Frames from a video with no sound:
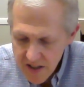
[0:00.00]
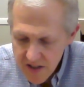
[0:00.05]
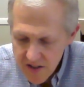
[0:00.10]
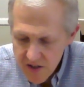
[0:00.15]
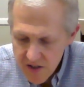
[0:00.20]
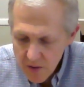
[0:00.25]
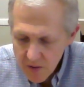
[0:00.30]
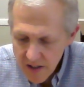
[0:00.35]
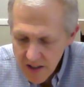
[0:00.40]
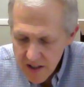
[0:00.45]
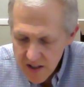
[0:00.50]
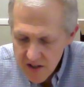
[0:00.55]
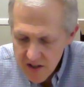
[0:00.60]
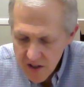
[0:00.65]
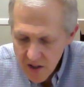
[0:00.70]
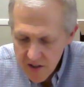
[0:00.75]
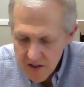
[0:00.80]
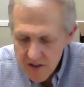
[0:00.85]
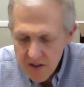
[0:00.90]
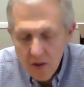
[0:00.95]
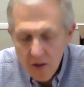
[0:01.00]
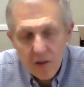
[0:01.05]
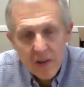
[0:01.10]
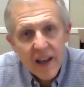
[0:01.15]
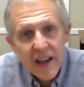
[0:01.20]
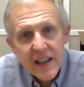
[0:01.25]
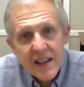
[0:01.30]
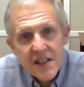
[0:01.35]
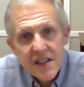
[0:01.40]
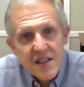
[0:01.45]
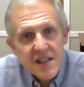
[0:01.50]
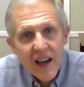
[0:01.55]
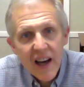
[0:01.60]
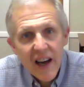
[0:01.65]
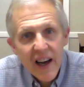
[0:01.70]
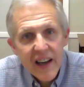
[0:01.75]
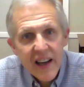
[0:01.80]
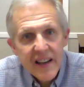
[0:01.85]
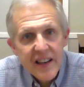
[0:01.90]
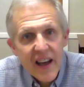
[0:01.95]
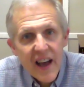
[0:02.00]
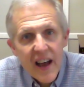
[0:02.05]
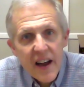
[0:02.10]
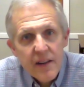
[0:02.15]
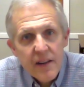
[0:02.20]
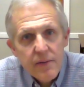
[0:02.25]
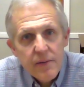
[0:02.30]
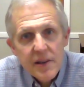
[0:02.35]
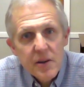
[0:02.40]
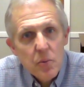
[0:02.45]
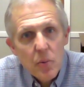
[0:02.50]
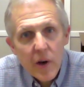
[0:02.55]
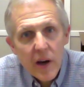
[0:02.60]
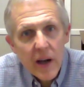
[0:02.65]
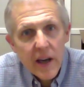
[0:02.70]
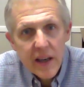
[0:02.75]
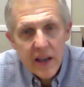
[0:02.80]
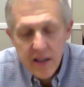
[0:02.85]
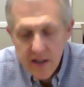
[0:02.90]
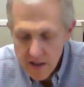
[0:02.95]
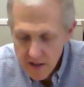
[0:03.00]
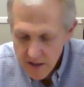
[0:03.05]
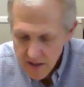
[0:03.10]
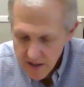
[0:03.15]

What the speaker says: and so let us also lay aside every weight